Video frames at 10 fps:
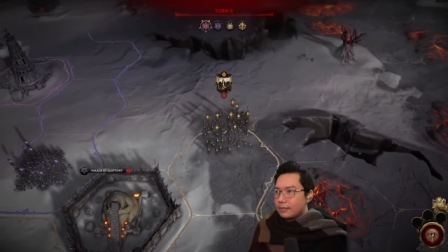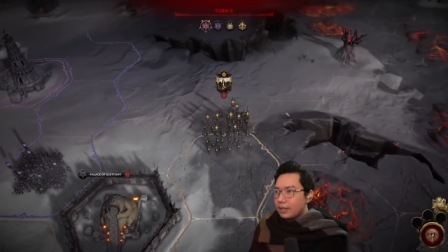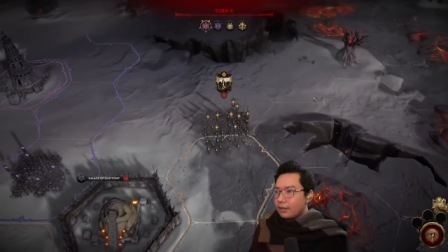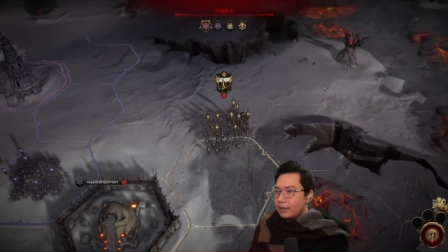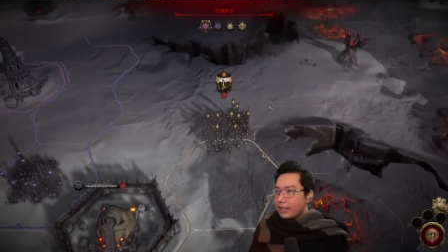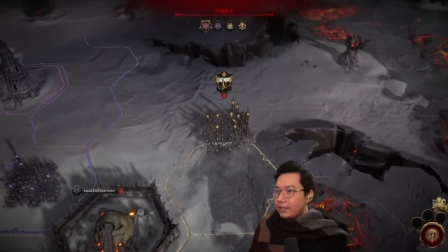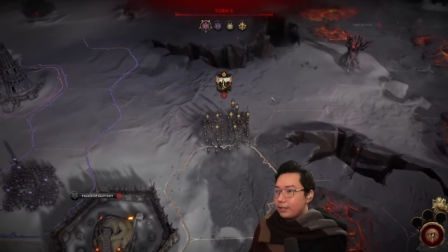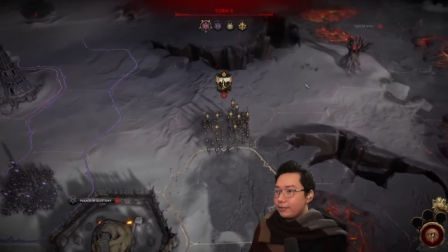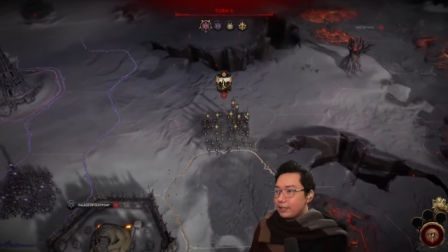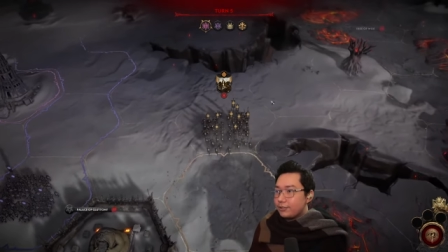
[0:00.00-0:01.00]
Oh, they're
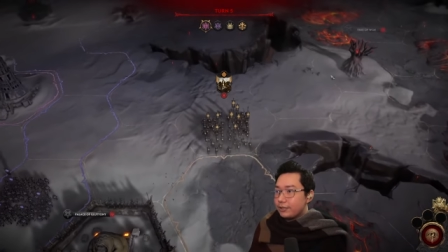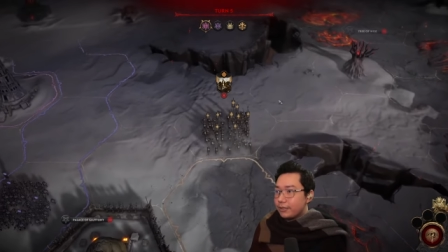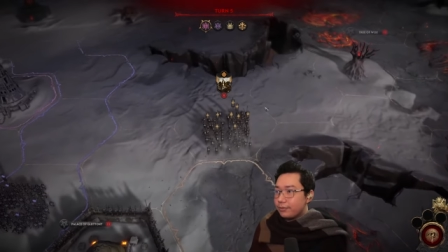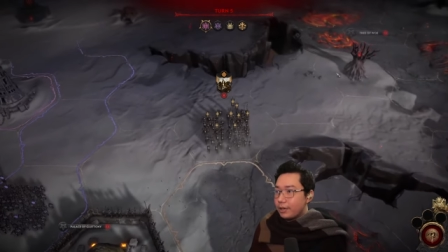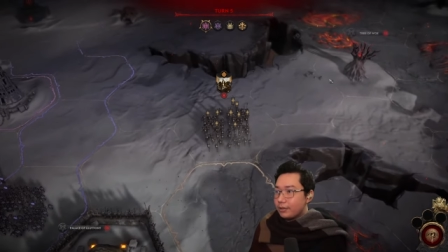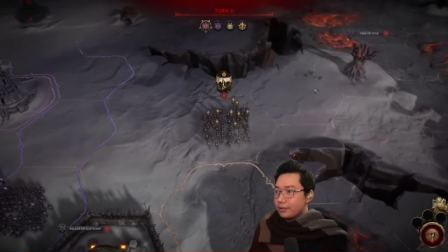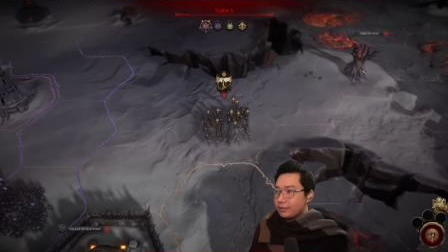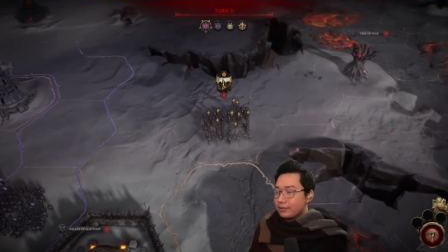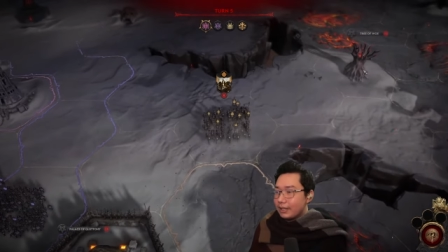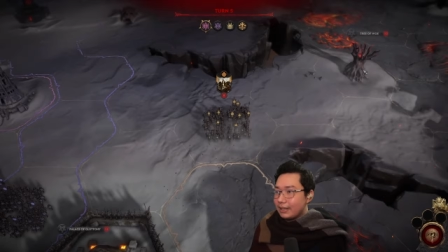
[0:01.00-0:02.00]
going for the Tree of Woe,
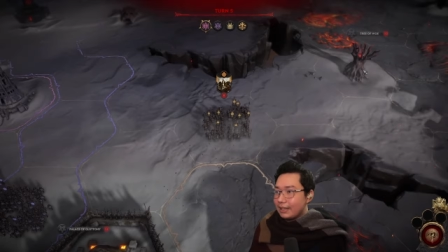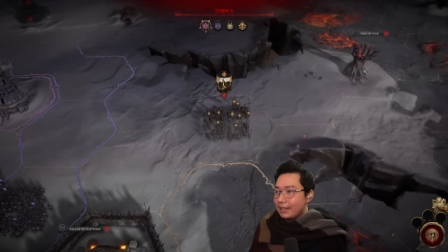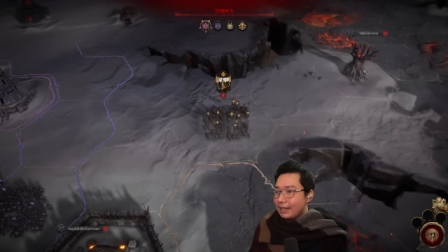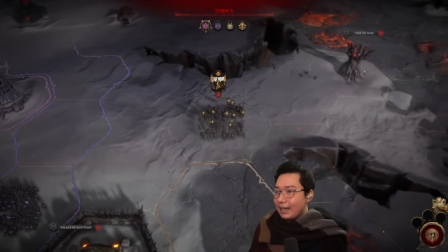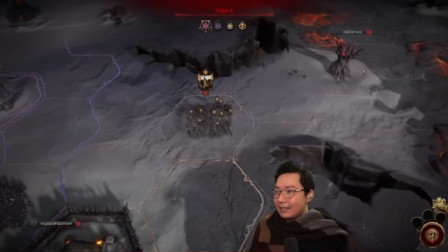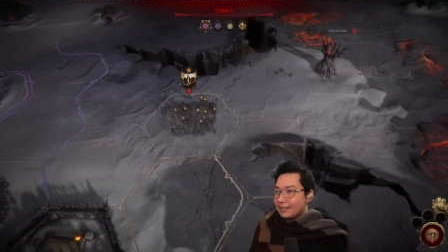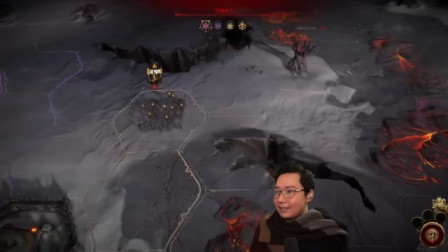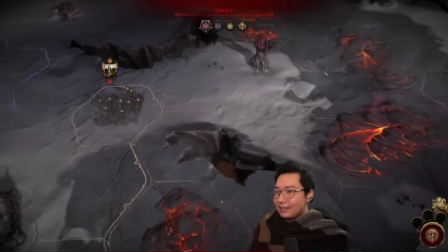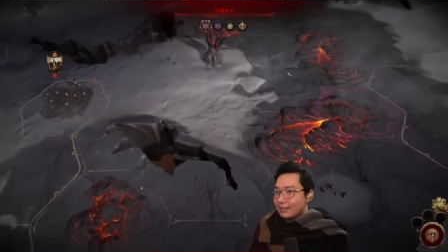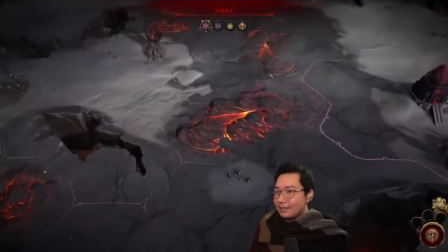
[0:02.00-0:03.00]
and they can
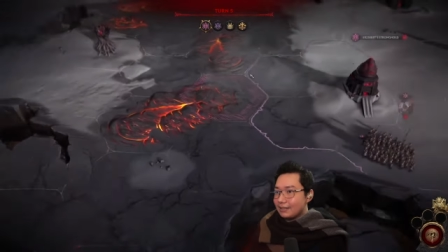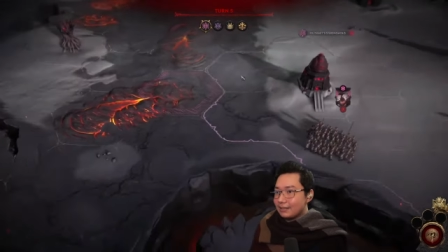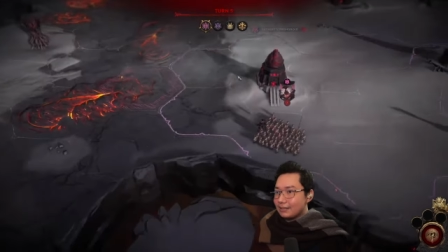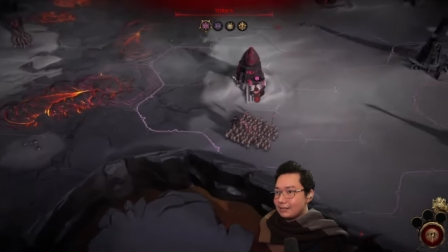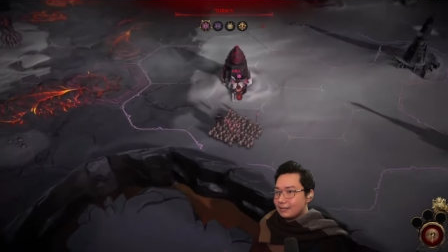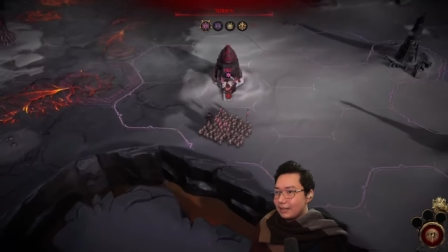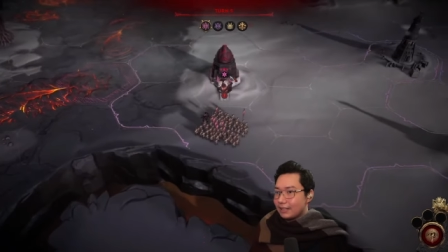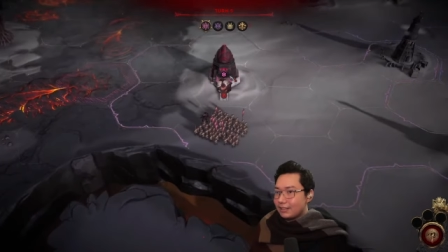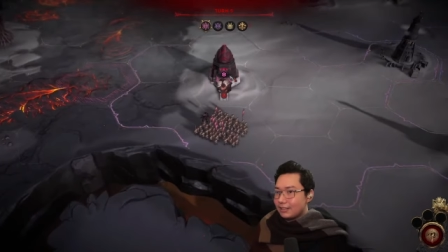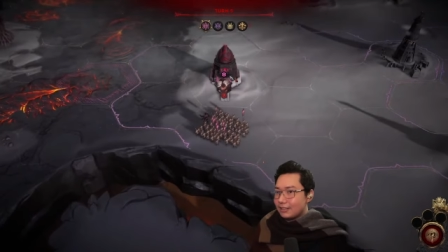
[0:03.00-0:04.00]
access it
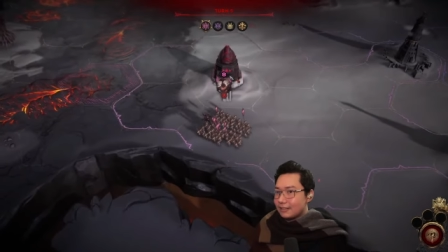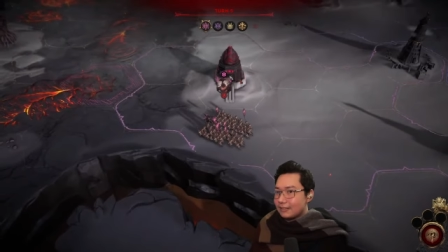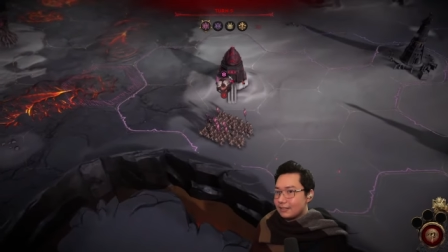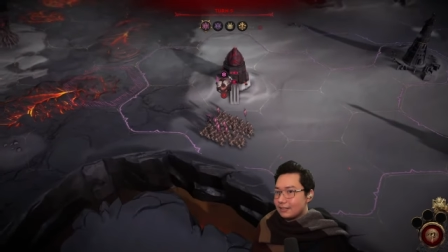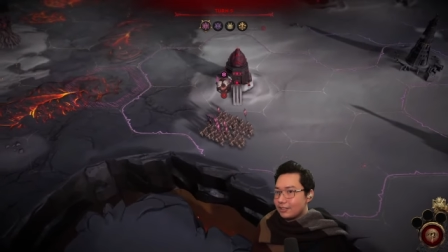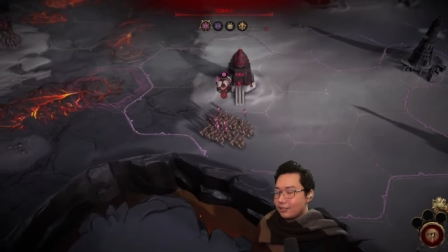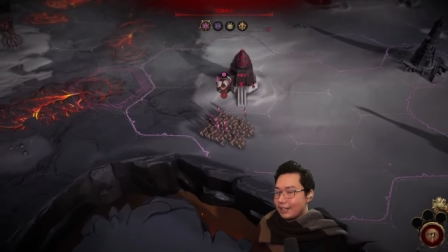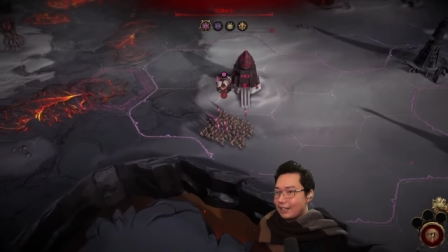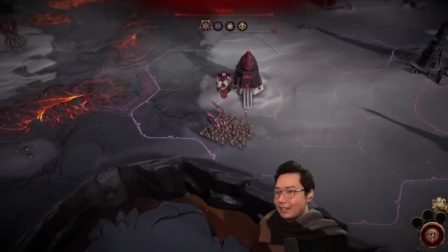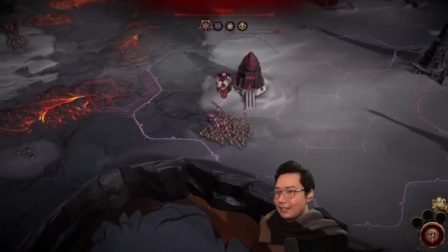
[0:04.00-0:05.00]
next turn. So
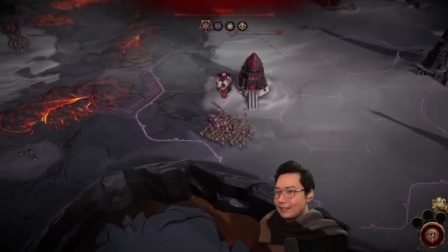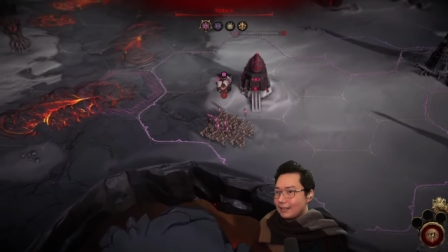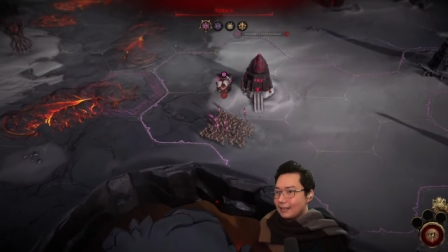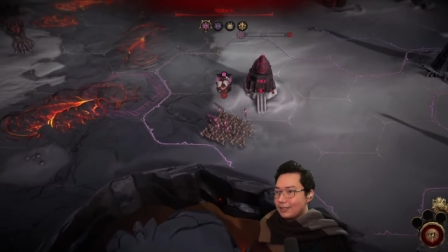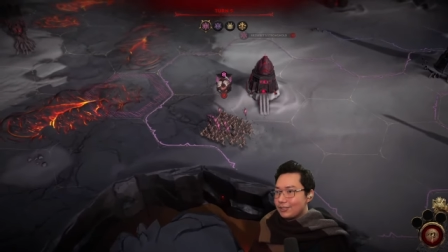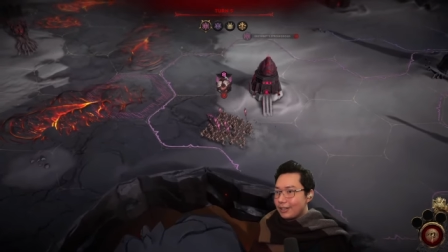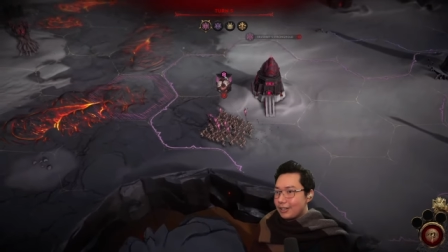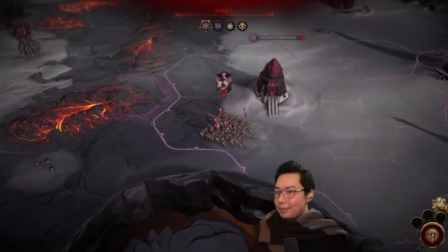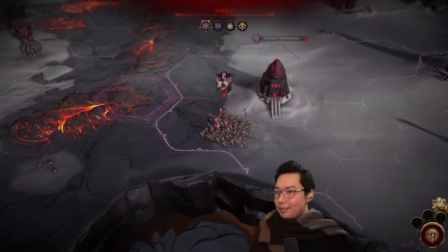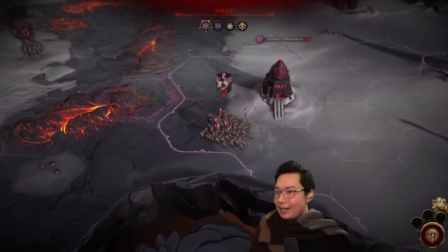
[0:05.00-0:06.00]
can I. So I
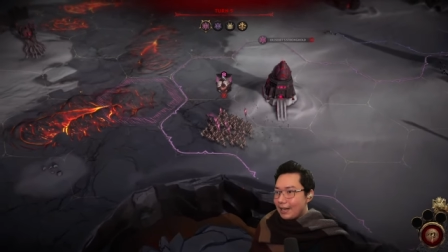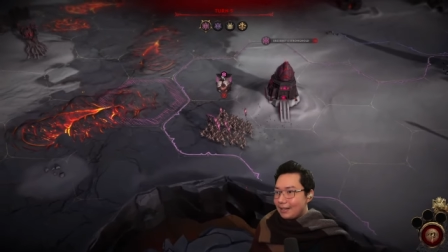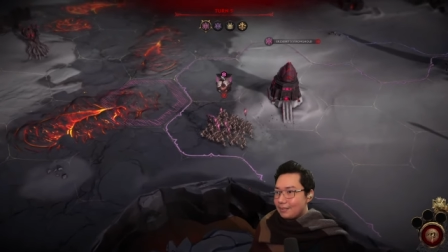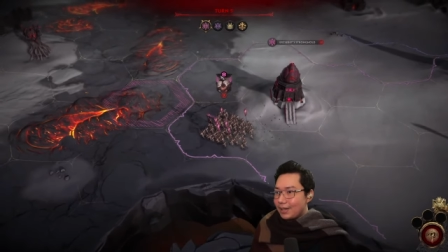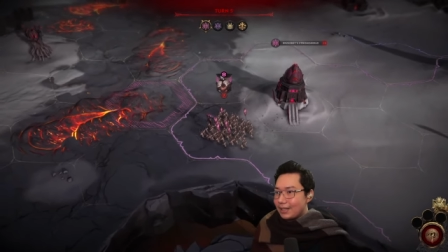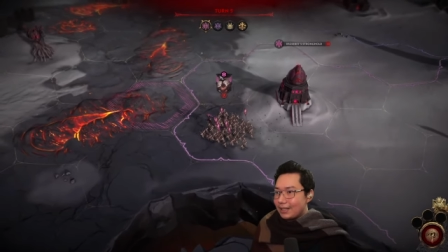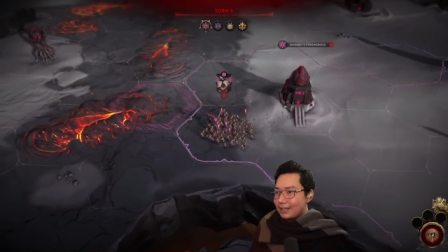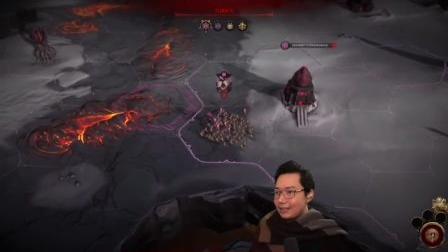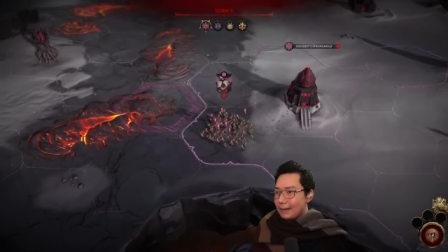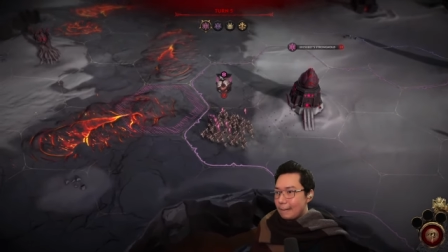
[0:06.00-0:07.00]
gotta plan my,